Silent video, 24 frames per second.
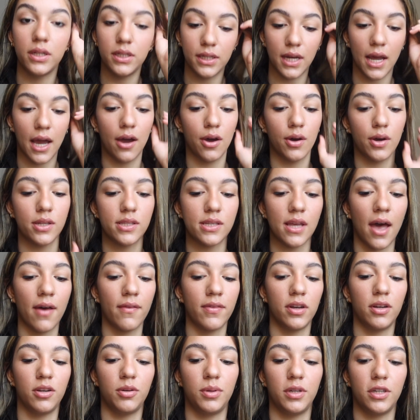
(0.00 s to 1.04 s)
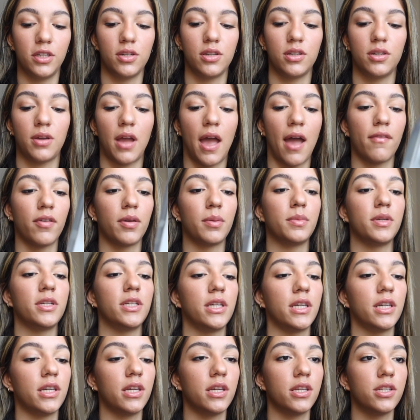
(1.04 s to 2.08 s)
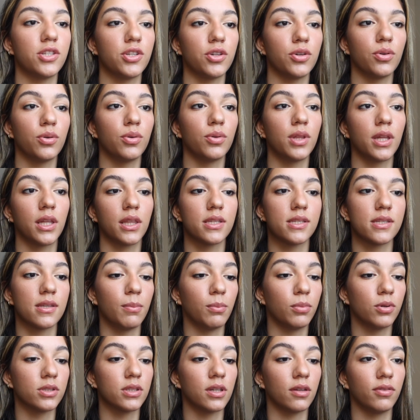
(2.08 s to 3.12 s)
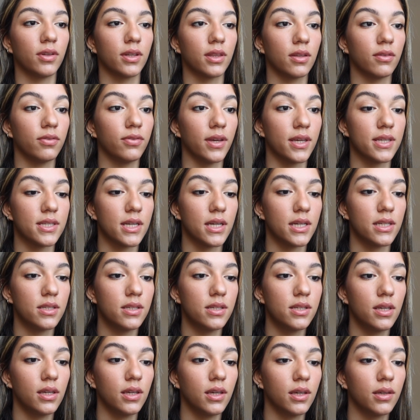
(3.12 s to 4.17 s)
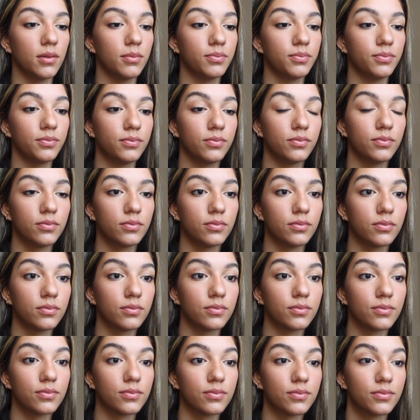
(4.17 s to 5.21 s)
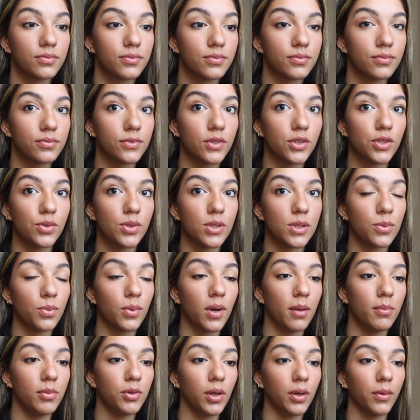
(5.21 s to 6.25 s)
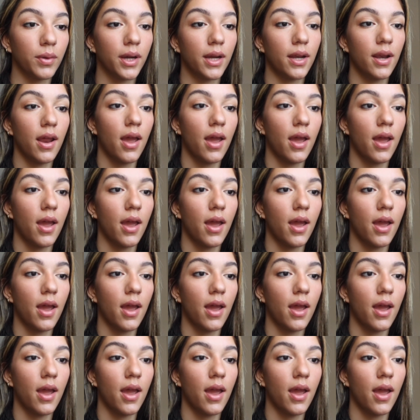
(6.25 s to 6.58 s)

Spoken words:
now it's having me do like the simple stuff like the Face ID, which is what I'm doing right